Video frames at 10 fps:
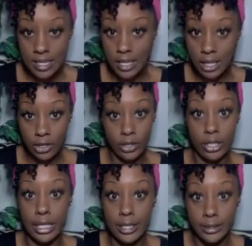
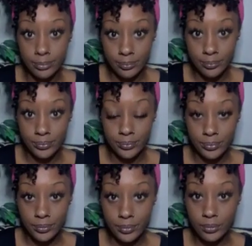clearly
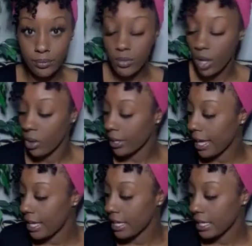
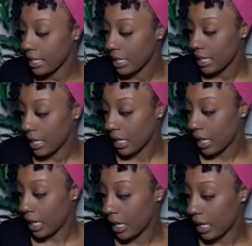okay
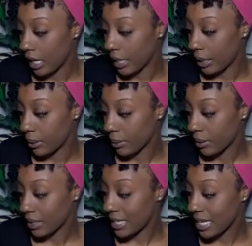um
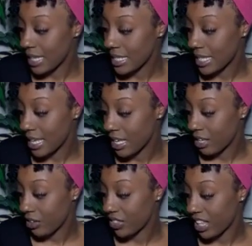they need to
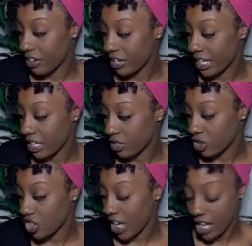heal their inner
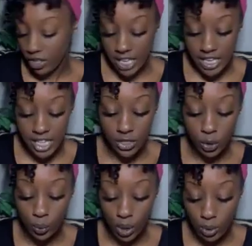child they need the
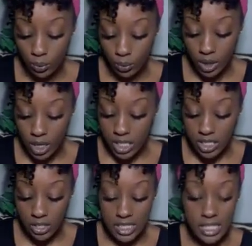growth
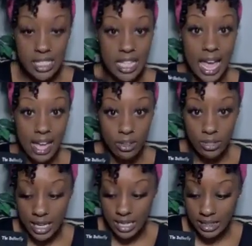so this is the
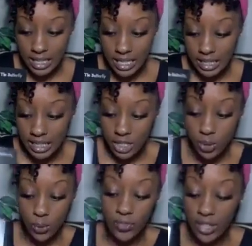outdated thinking that
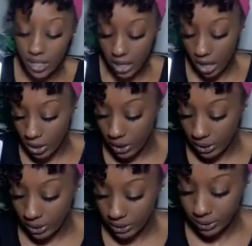you finna
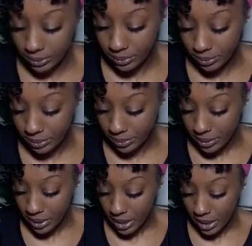um
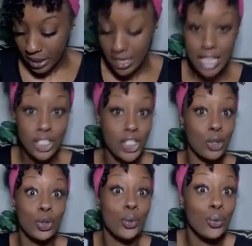not show
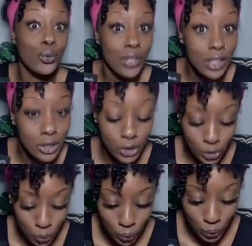true feelings
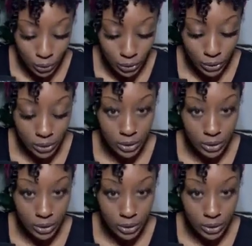towards